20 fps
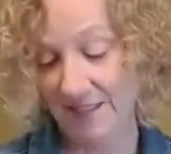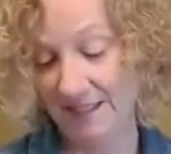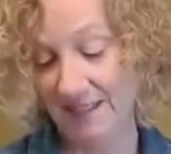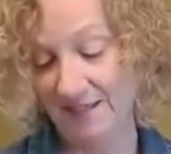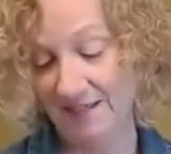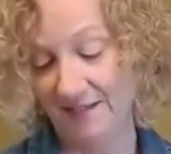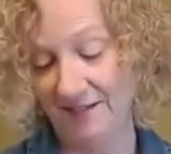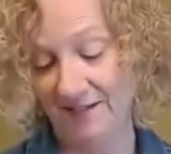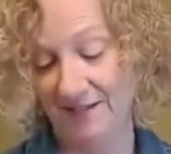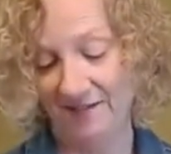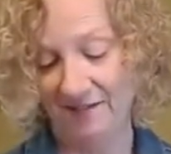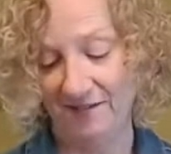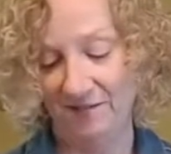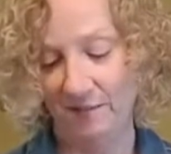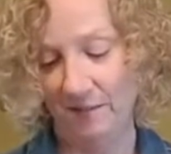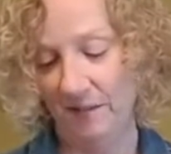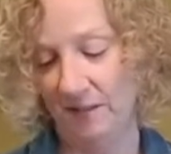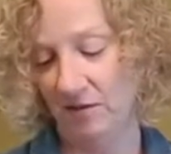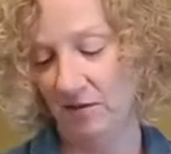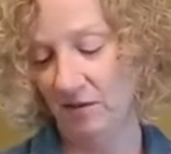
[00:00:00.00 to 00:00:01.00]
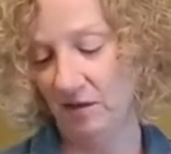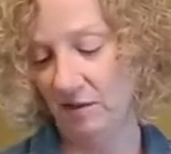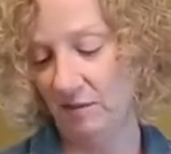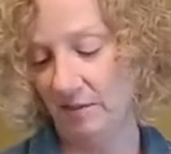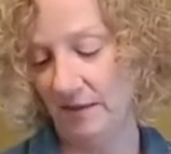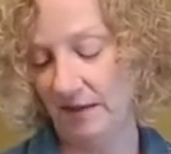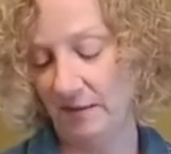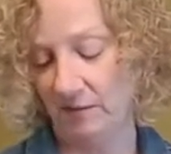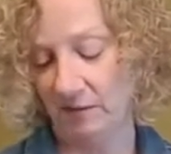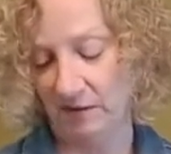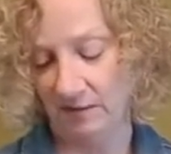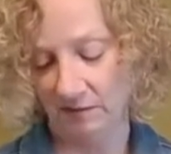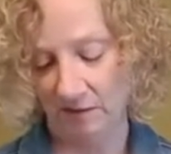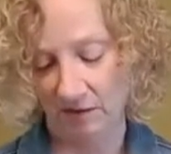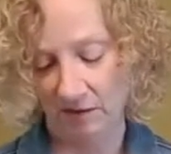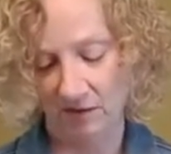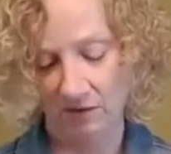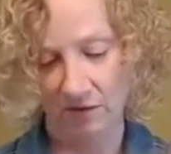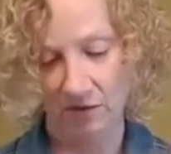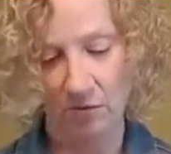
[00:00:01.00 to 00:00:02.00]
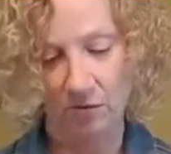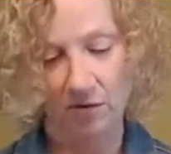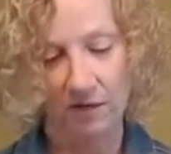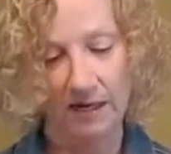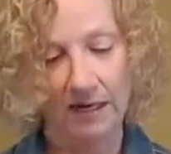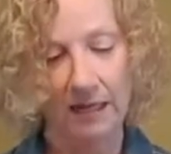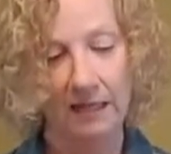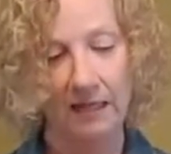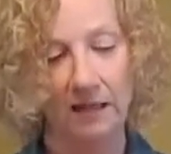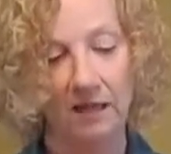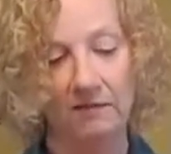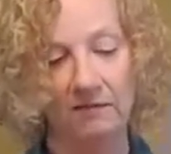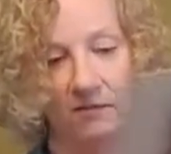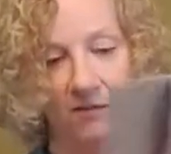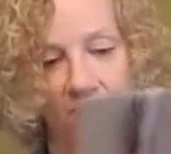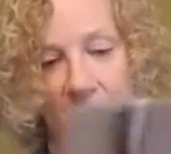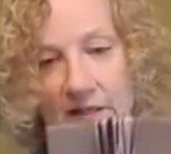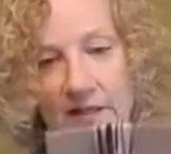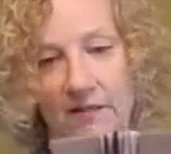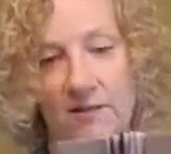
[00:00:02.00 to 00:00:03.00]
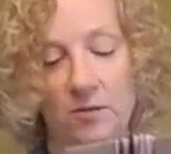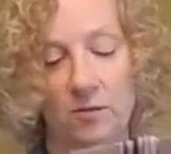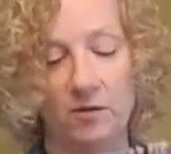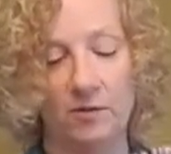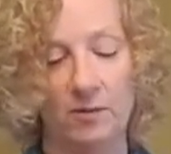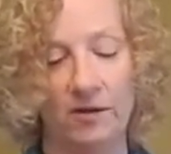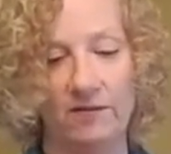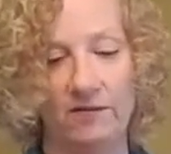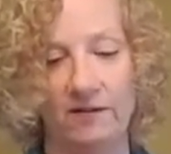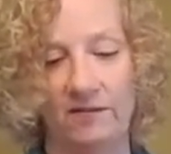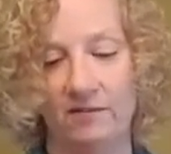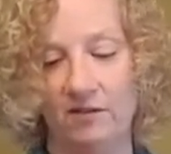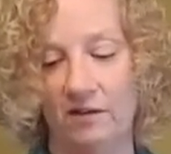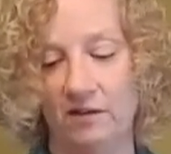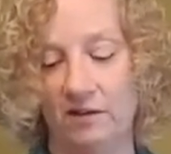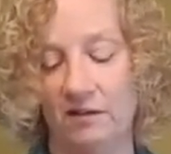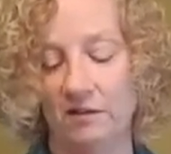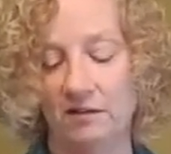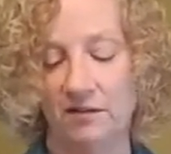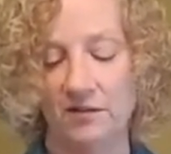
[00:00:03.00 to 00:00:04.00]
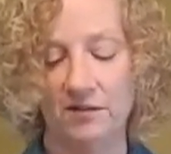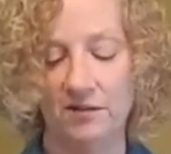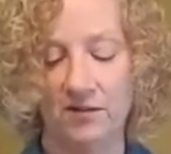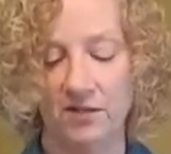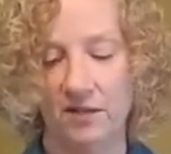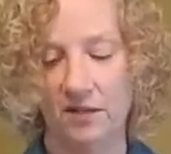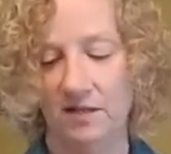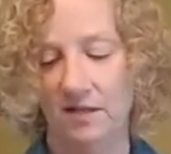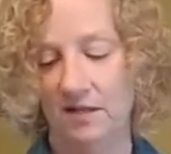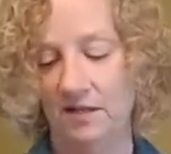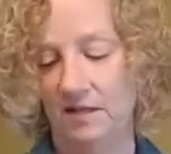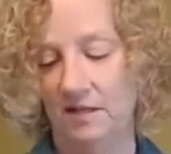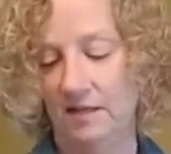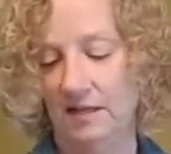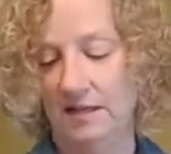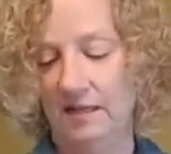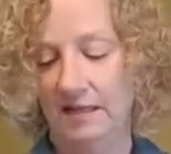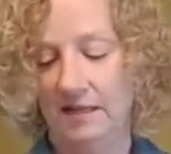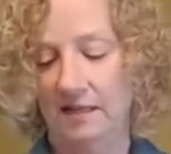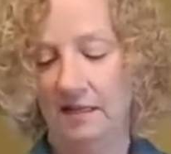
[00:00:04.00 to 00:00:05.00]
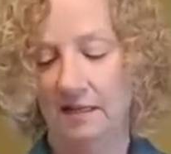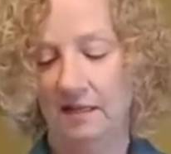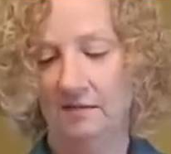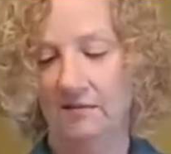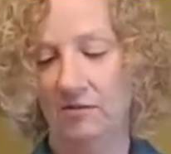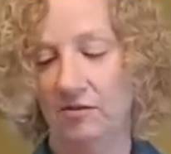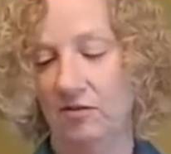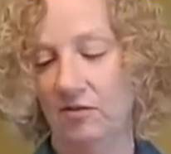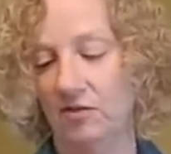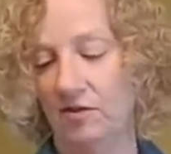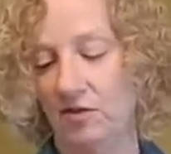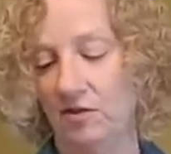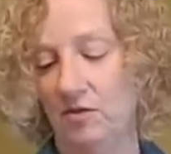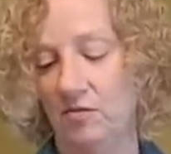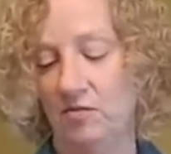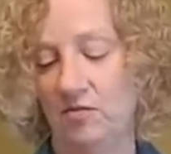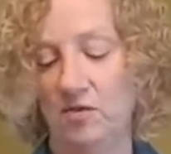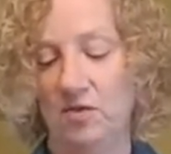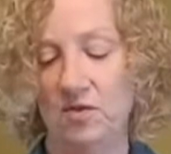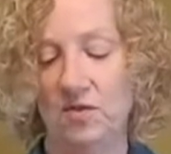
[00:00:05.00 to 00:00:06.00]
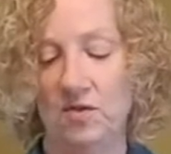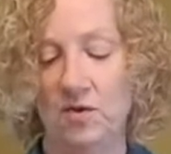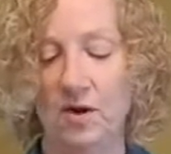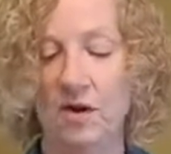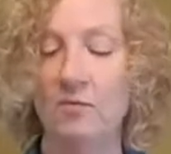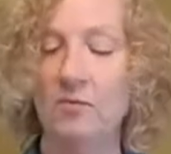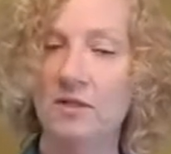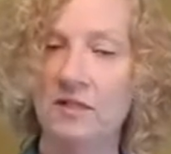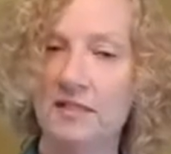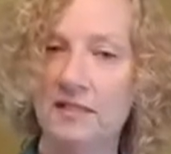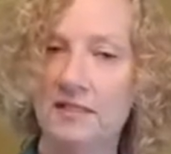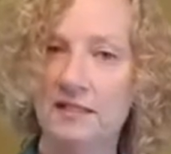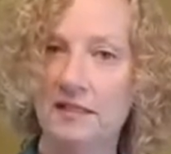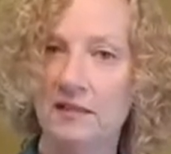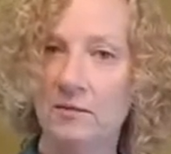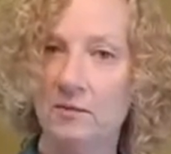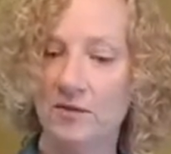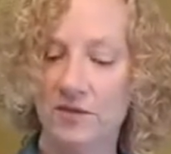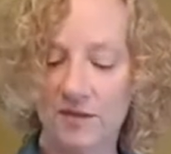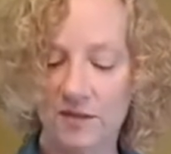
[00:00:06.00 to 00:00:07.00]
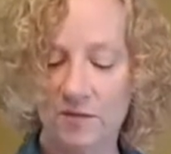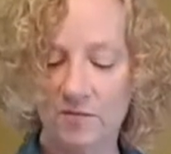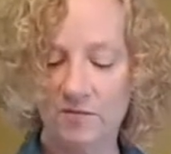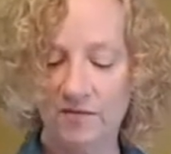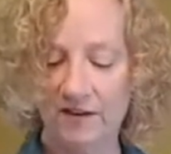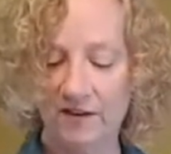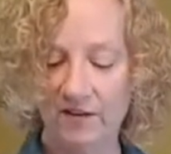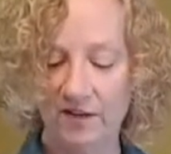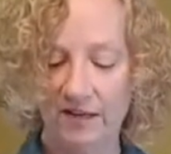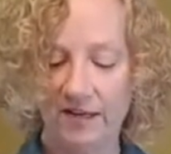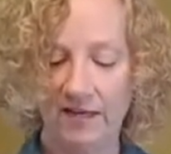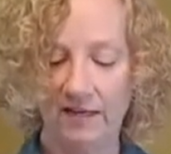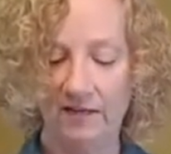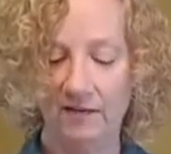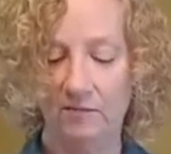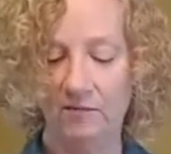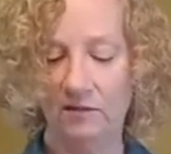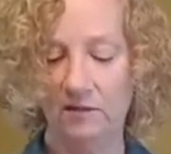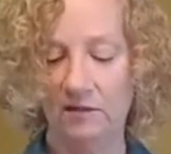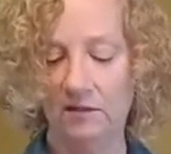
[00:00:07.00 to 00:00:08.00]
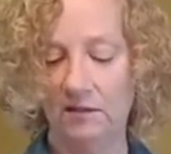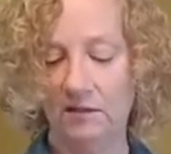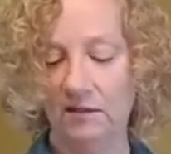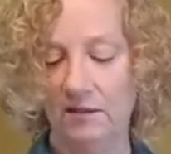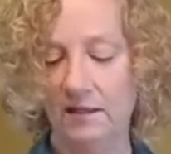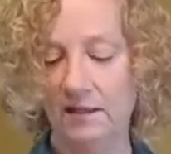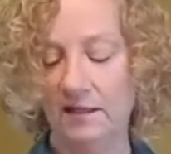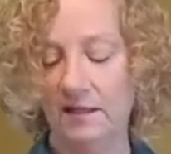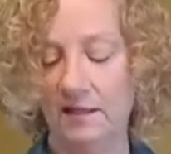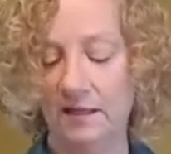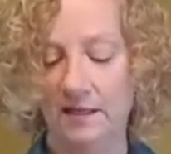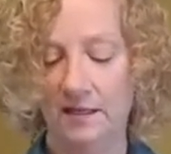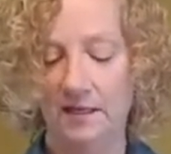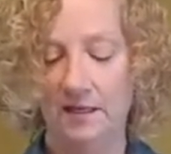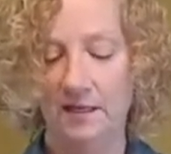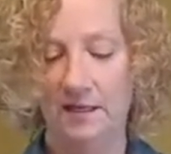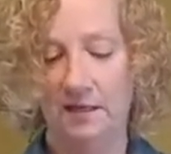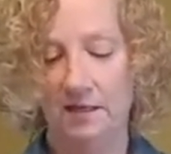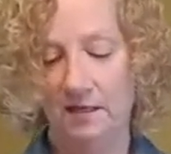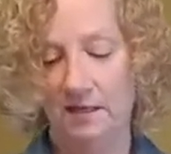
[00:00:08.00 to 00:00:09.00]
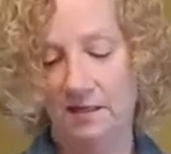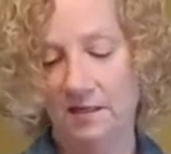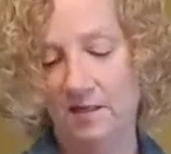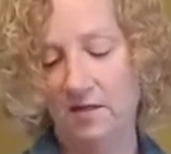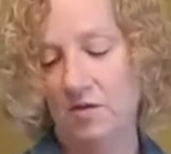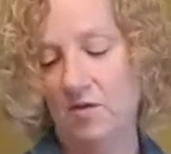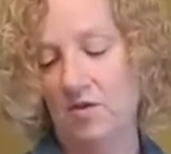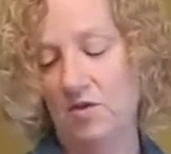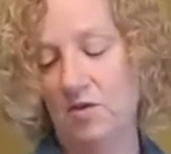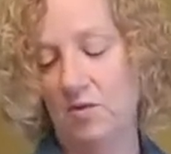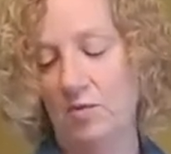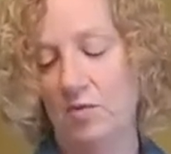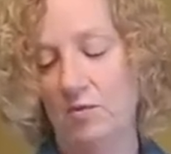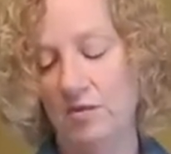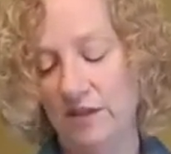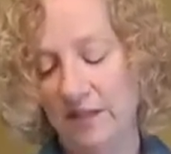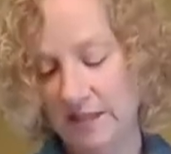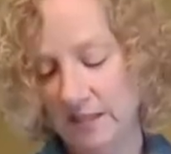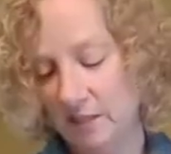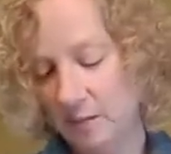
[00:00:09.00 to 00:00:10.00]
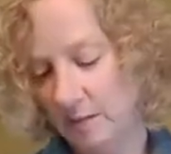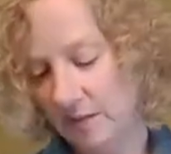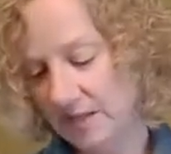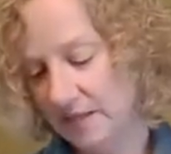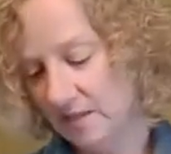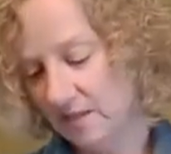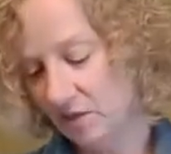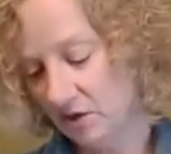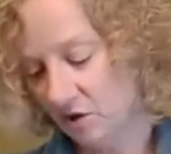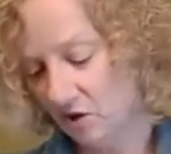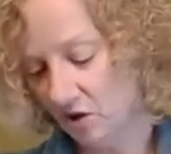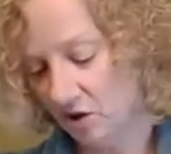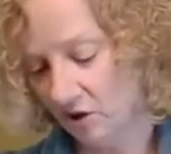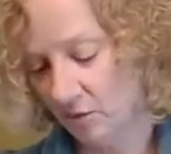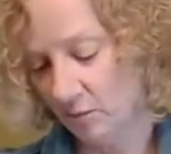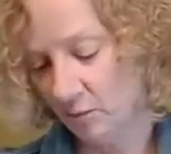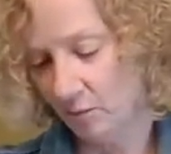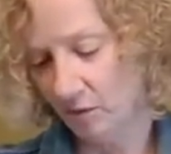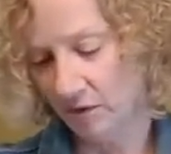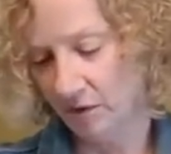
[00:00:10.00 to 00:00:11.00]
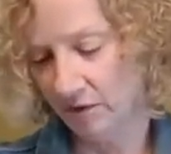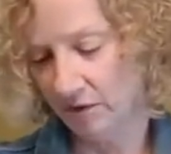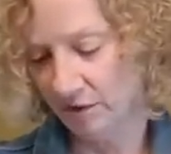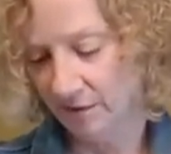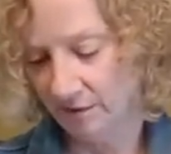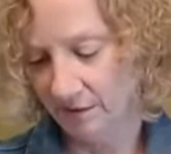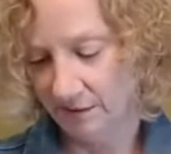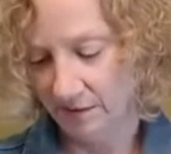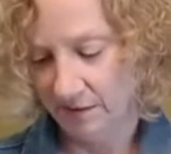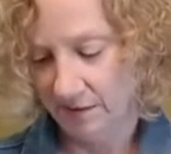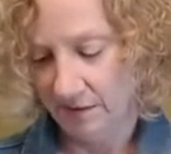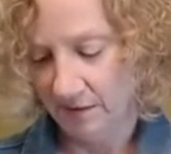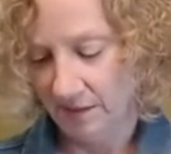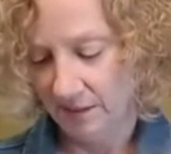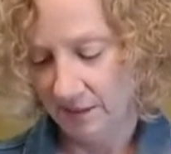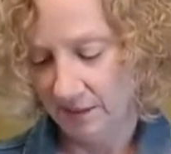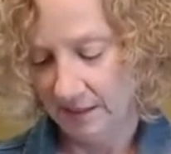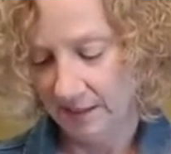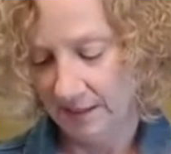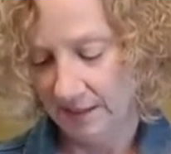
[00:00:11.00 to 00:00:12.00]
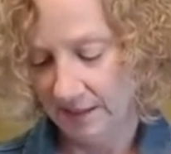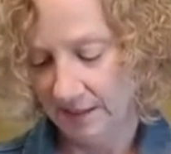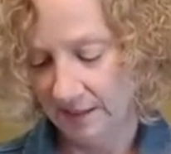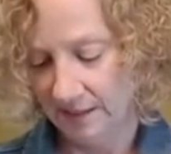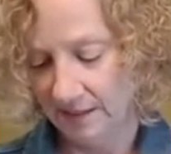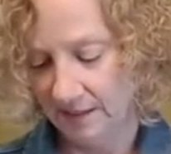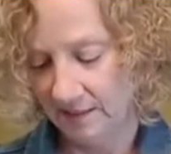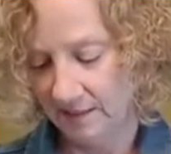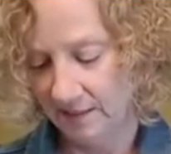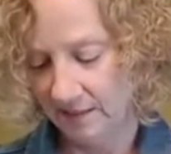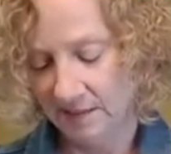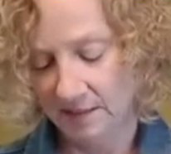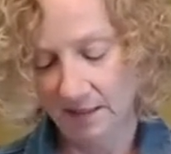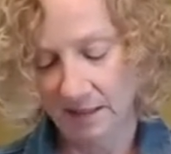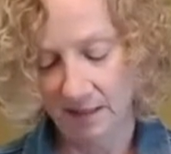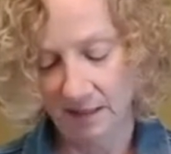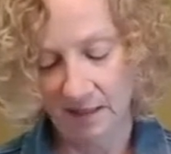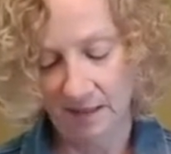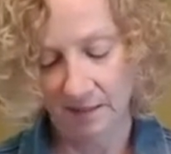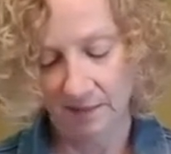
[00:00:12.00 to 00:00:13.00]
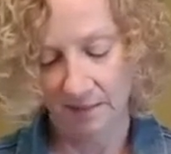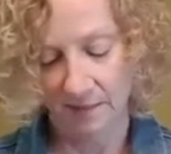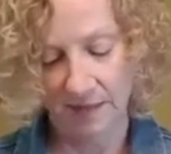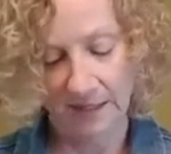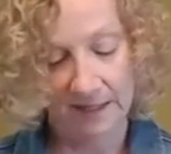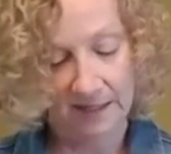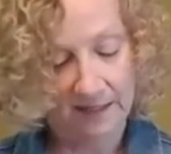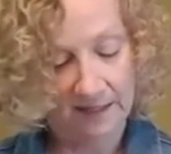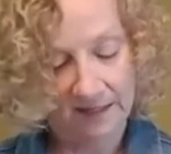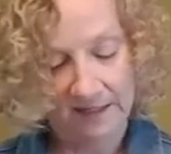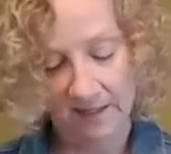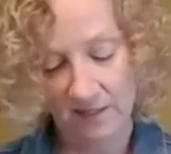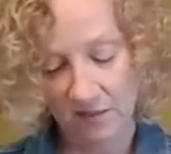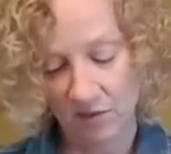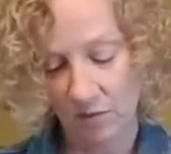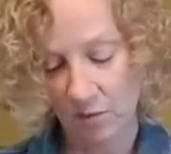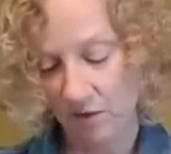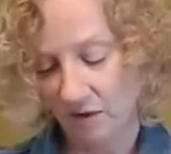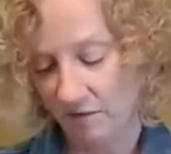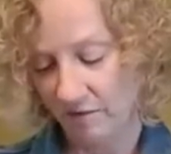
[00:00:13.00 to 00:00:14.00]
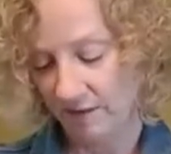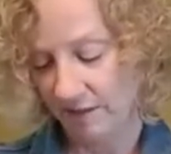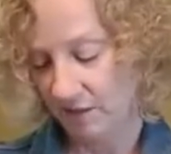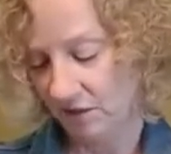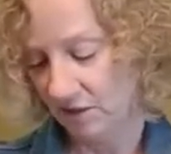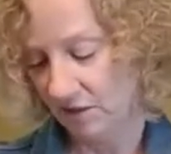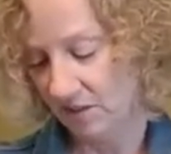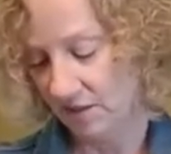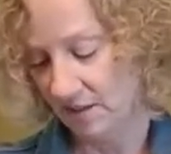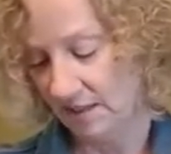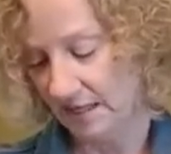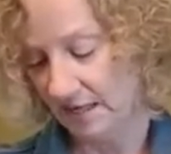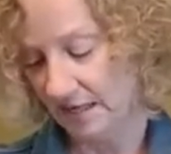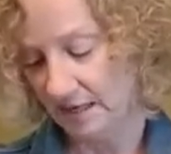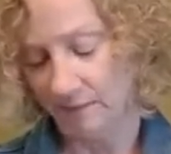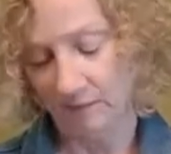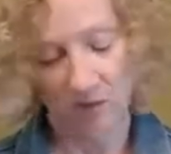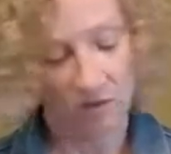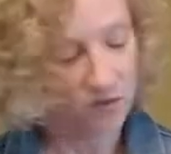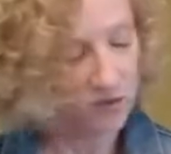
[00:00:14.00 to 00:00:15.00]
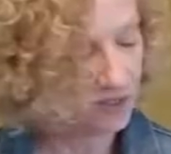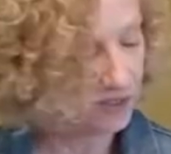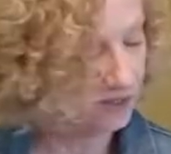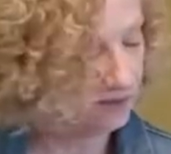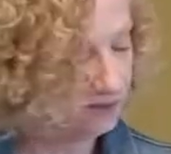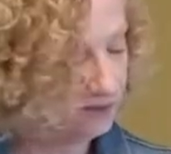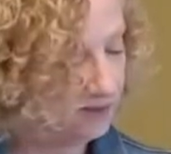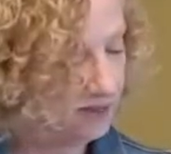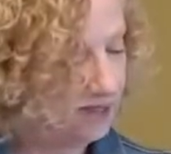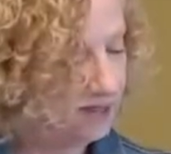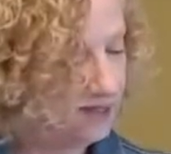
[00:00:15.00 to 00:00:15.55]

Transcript: too, but you can make whatever color you want. I love green. It's one of my favorite colors. I love earth tones. So I want to see what this variegated would look like. So this piece of cardboard is, this is 12 inches that I'm using